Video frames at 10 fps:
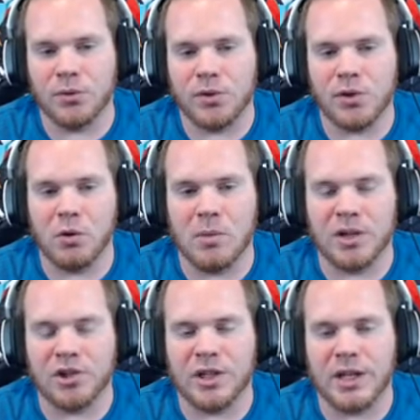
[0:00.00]
so
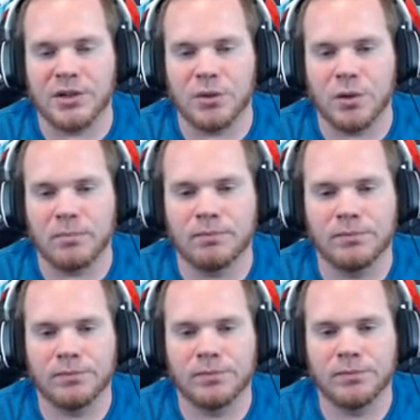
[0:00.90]
much to get to them.
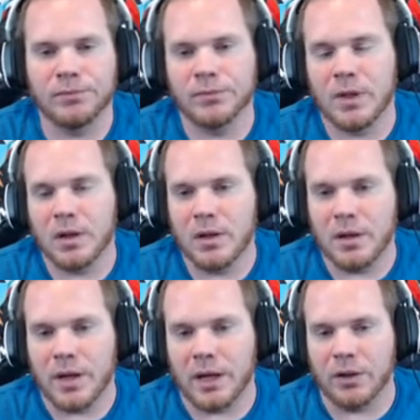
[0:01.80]

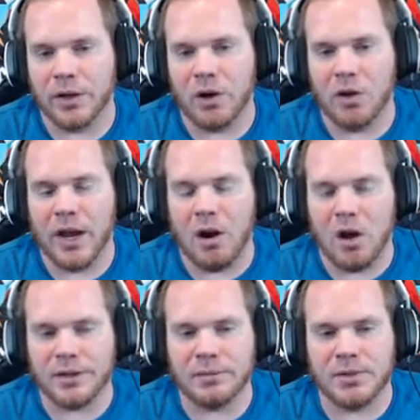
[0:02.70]
And look at all that
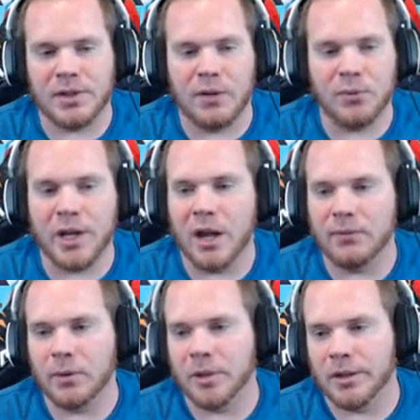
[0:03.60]
awesome stuff we got
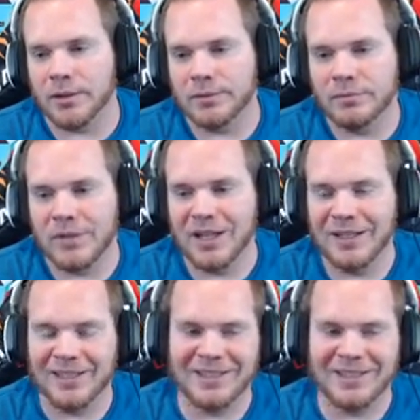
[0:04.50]
from it.